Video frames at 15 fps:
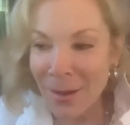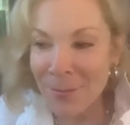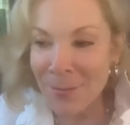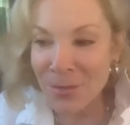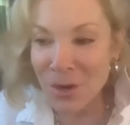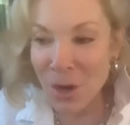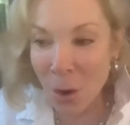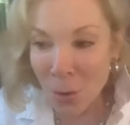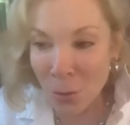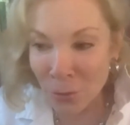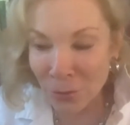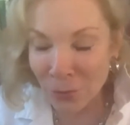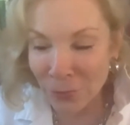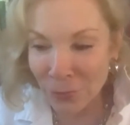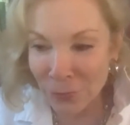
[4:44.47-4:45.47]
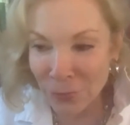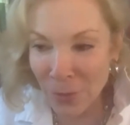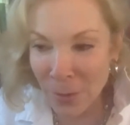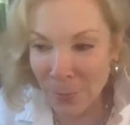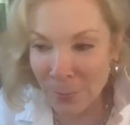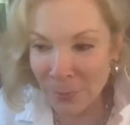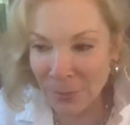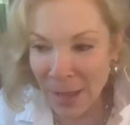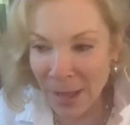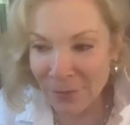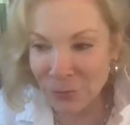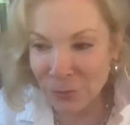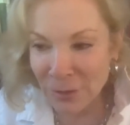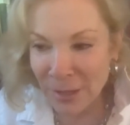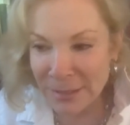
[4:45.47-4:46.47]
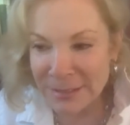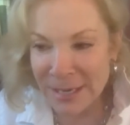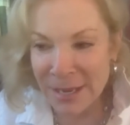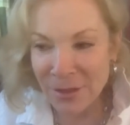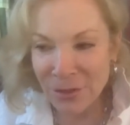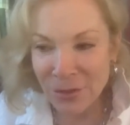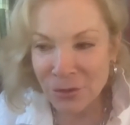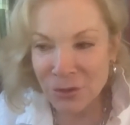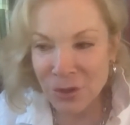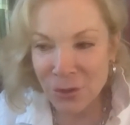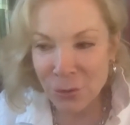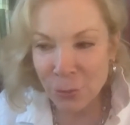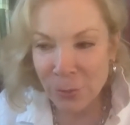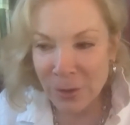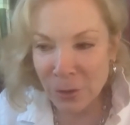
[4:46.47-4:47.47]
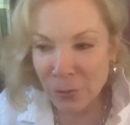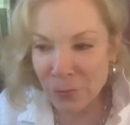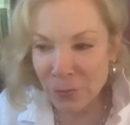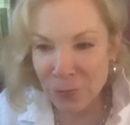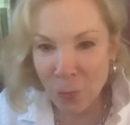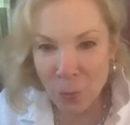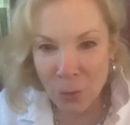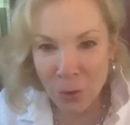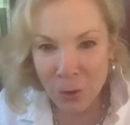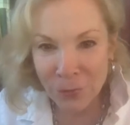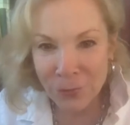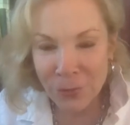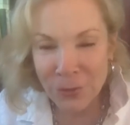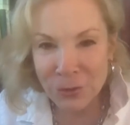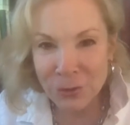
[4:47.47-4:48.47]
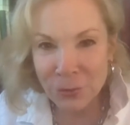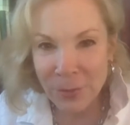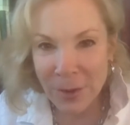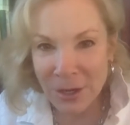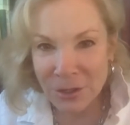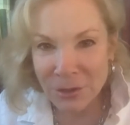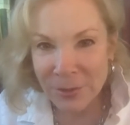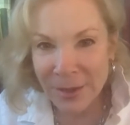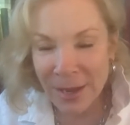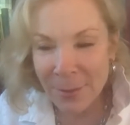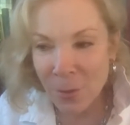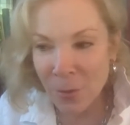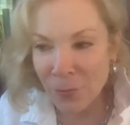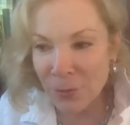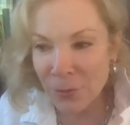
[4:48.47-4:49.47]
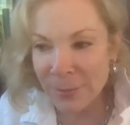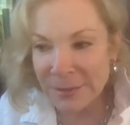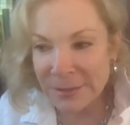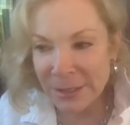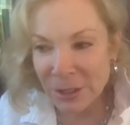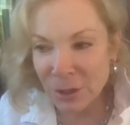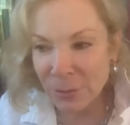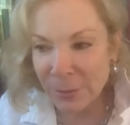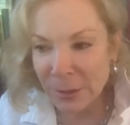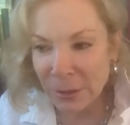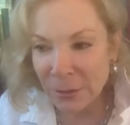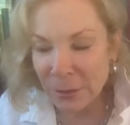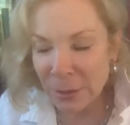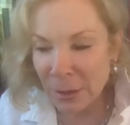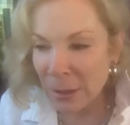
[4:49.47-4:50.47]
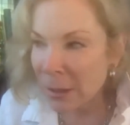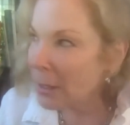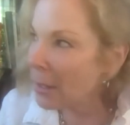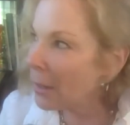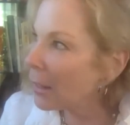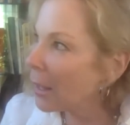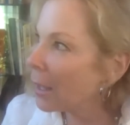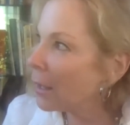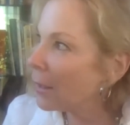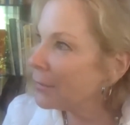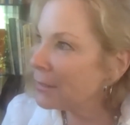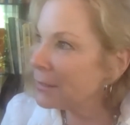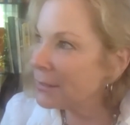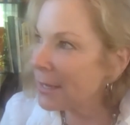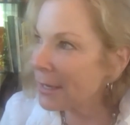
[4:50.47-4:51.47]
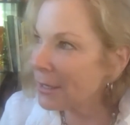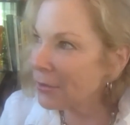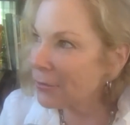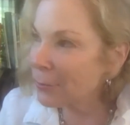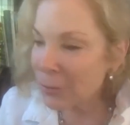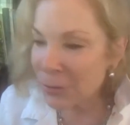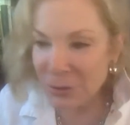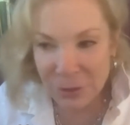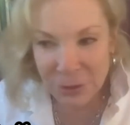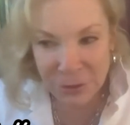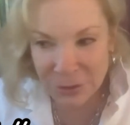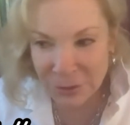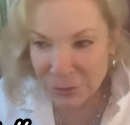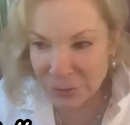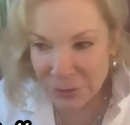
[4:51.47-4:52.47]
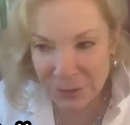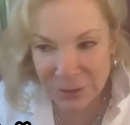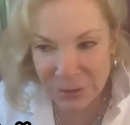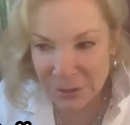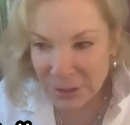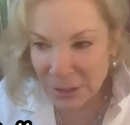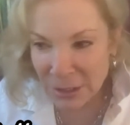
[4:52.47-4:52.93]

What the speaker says: note from after like day 3 or 4 from the director, he came over to me and said, Camille, the executive producers,